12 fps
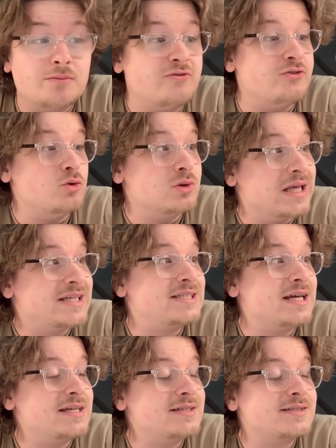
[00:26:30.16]
a few
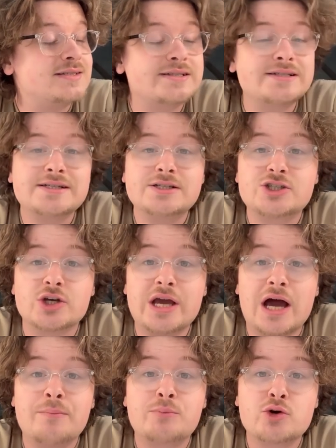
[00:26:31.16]
listings. So
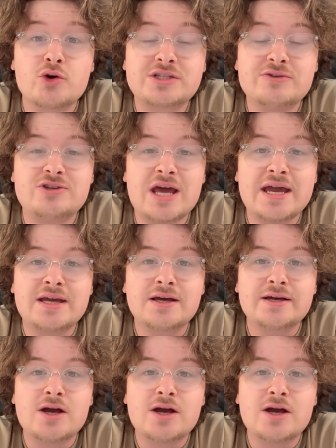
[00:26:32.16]
yeah, productive day.